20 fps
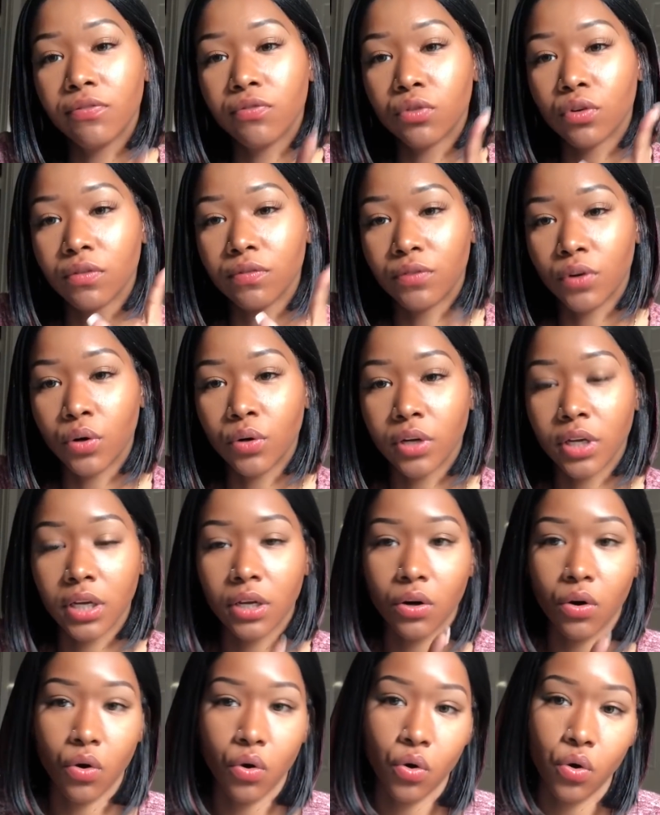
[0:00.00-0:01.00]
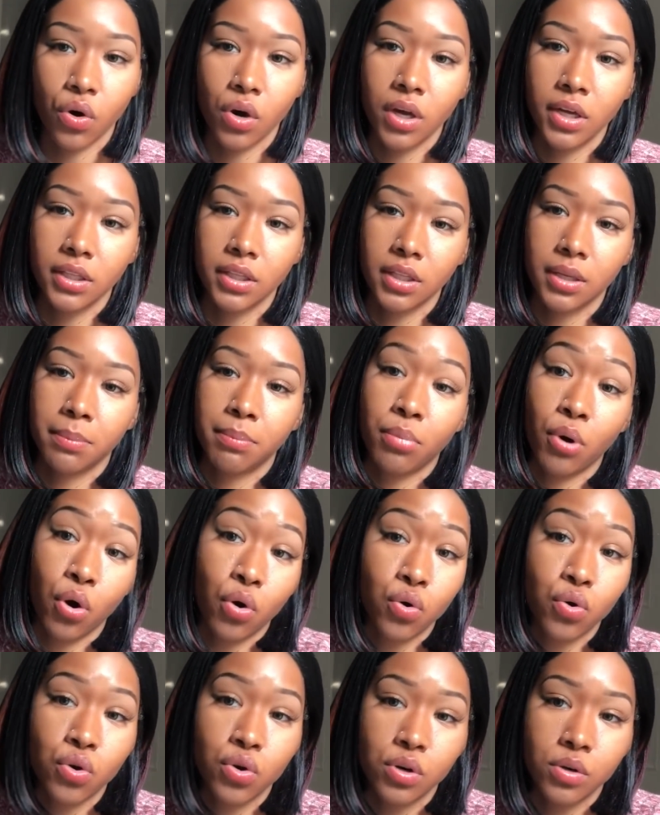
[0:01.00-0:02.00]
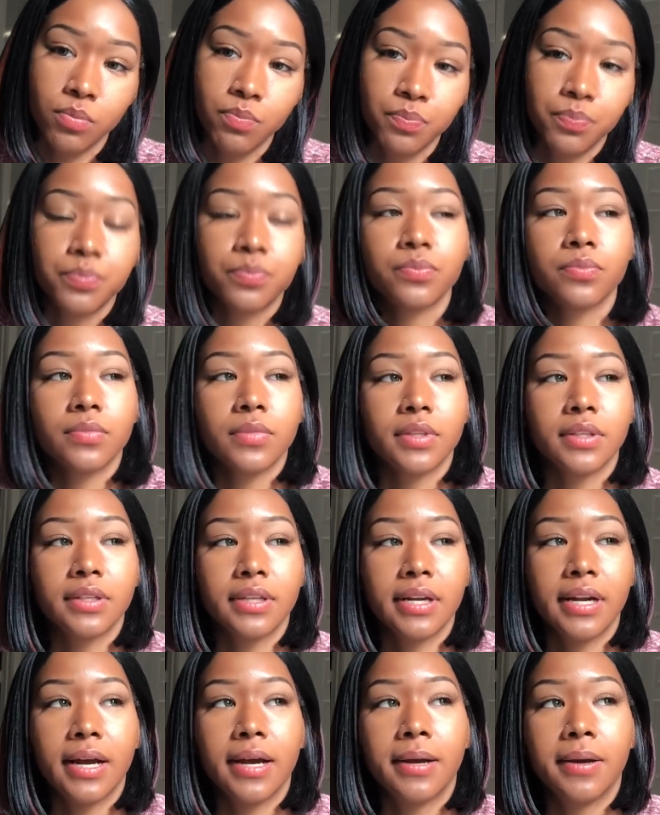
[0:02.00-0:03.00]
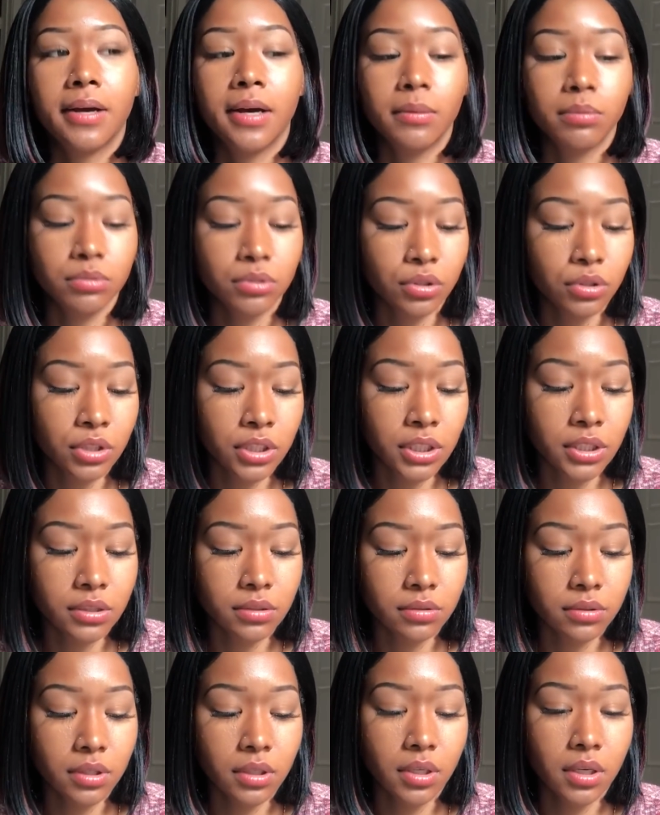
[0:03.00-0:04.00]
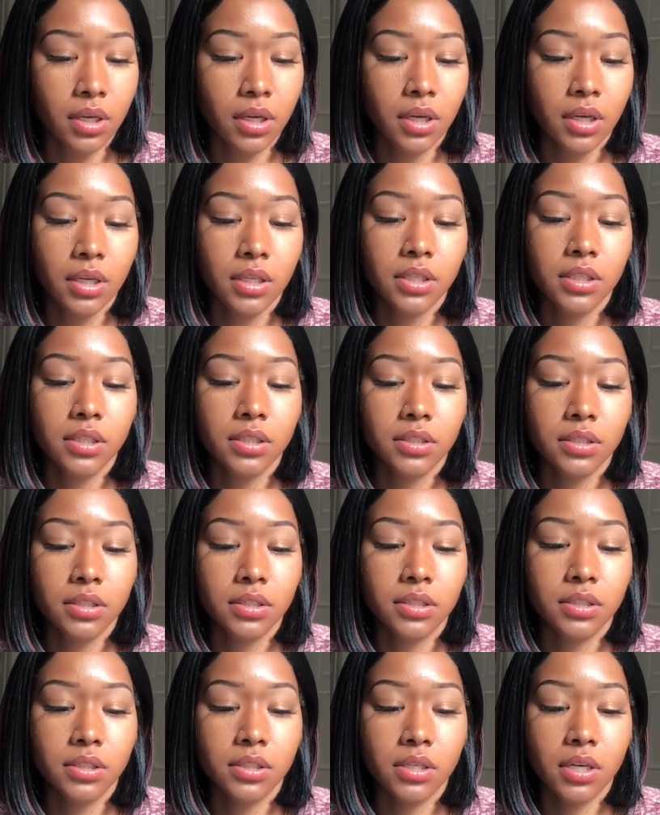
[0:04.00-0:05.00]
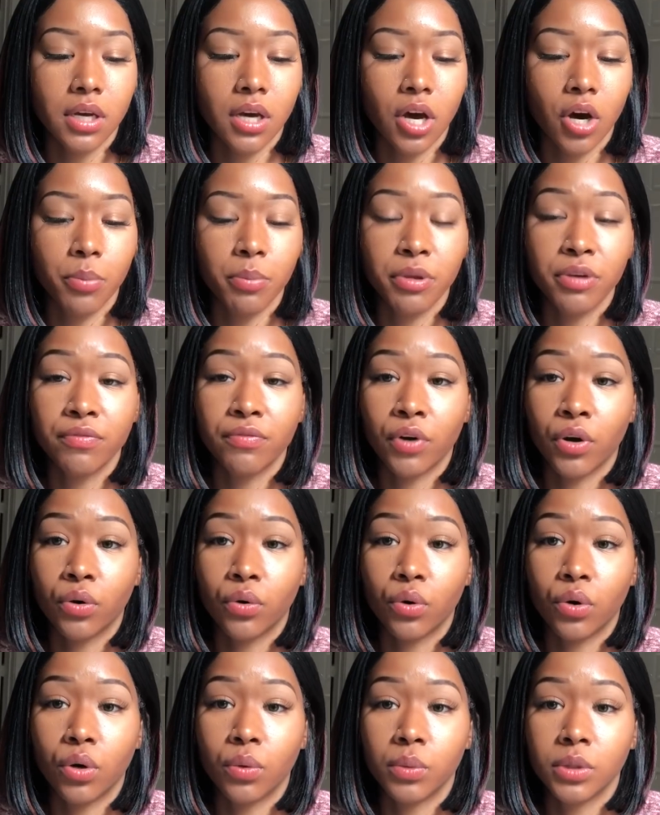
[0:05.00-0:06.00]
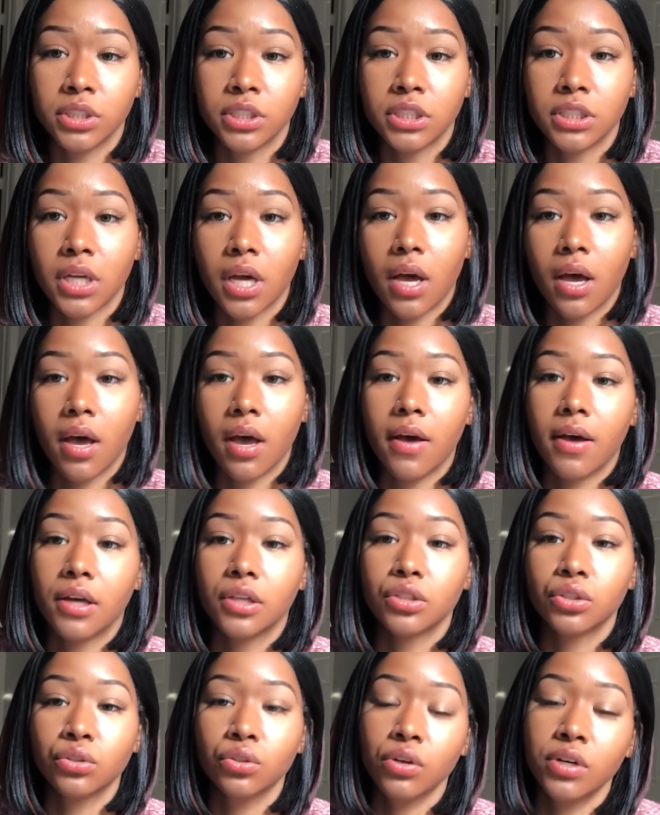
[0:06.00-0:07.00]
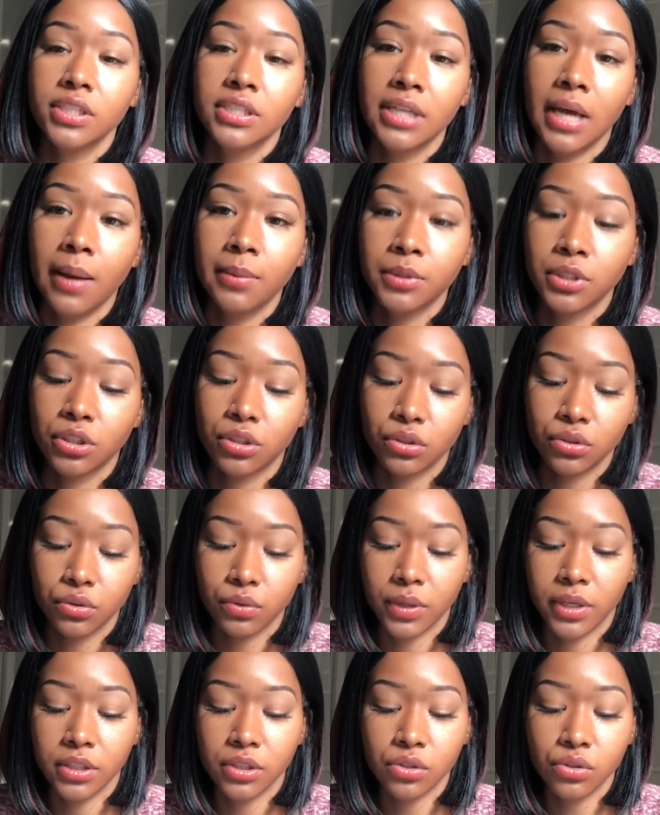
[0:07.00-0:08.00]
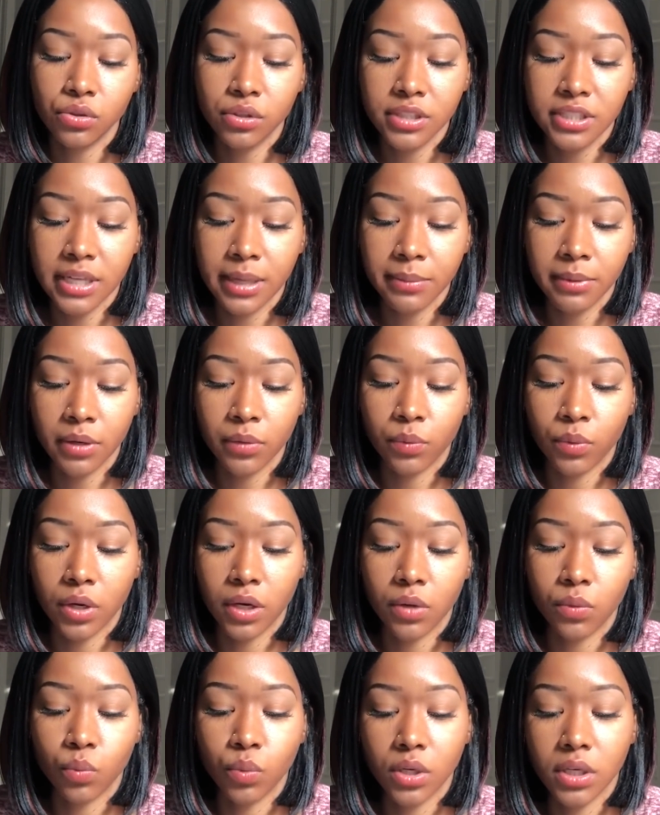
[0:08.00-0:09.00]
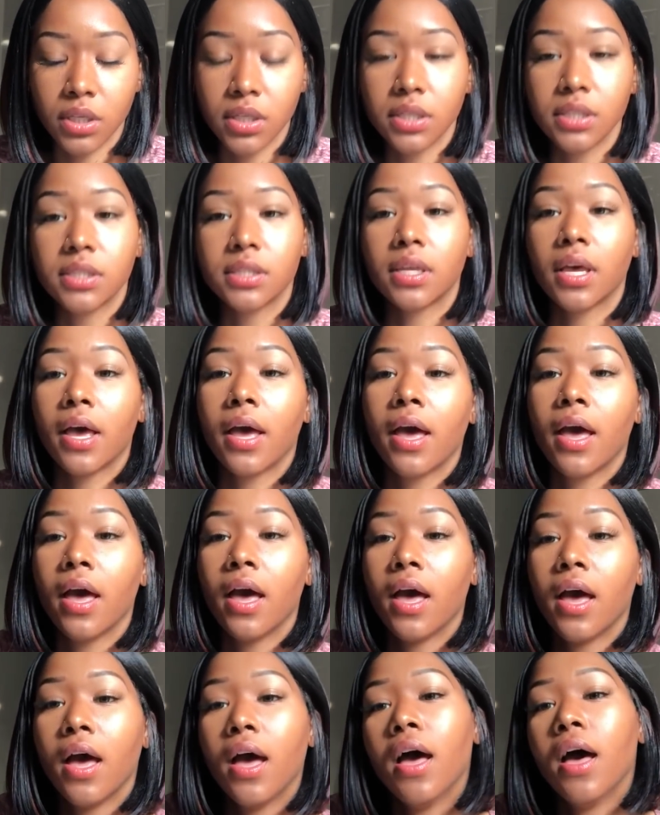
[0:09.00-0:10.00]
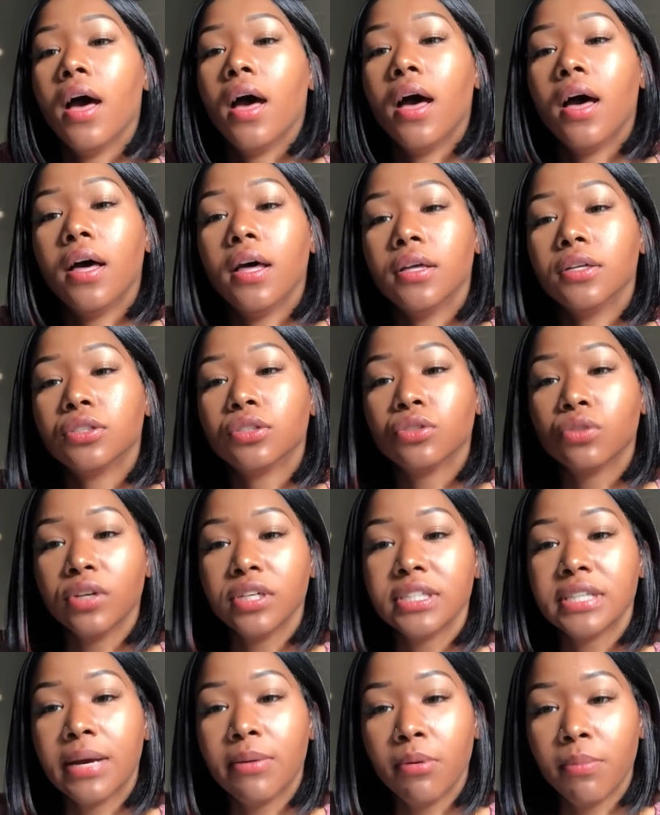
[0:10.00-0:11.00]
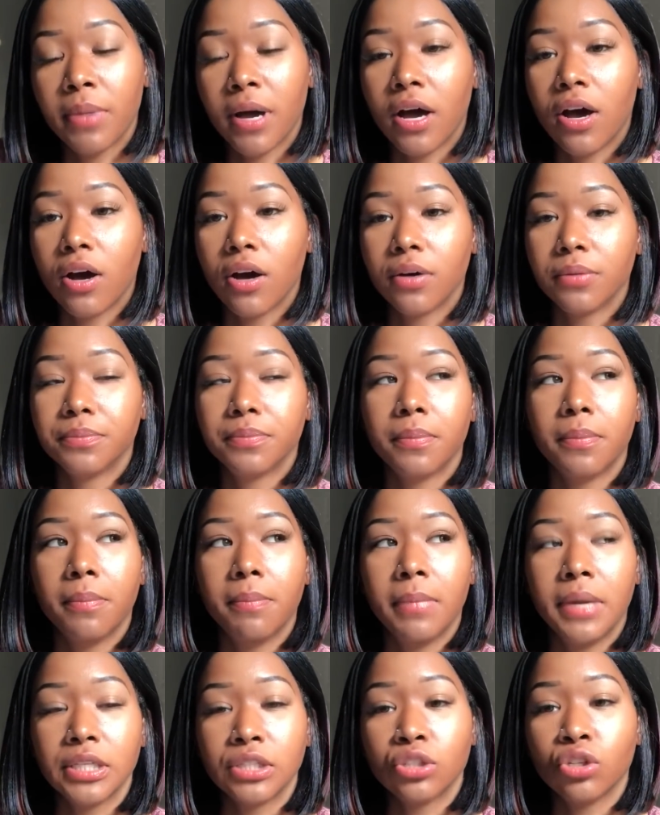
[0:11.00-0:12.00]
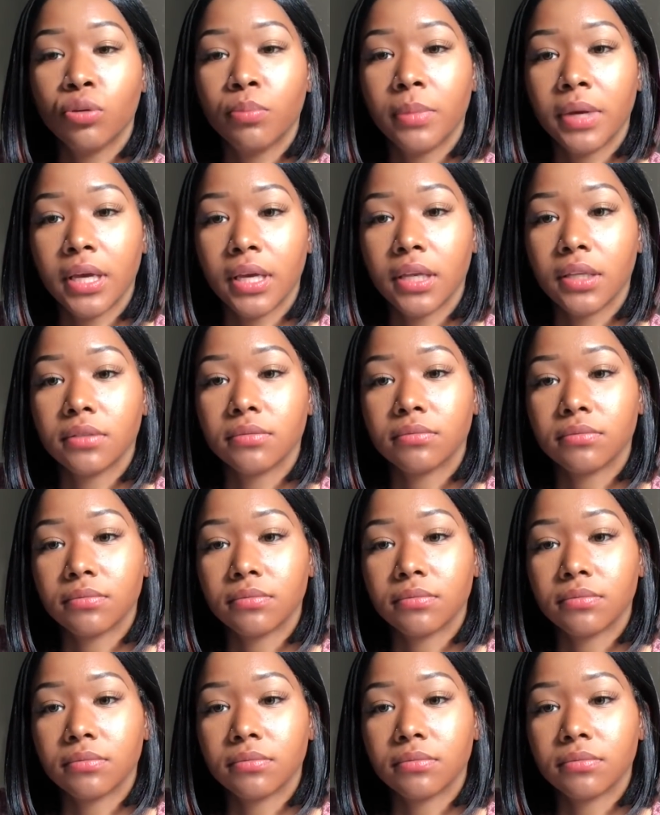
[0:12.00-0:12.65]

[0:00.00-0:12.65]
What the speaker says: for voting on the poll that I uploaded to help me vote on which story time to do. And the story time that won was story time about my soulmate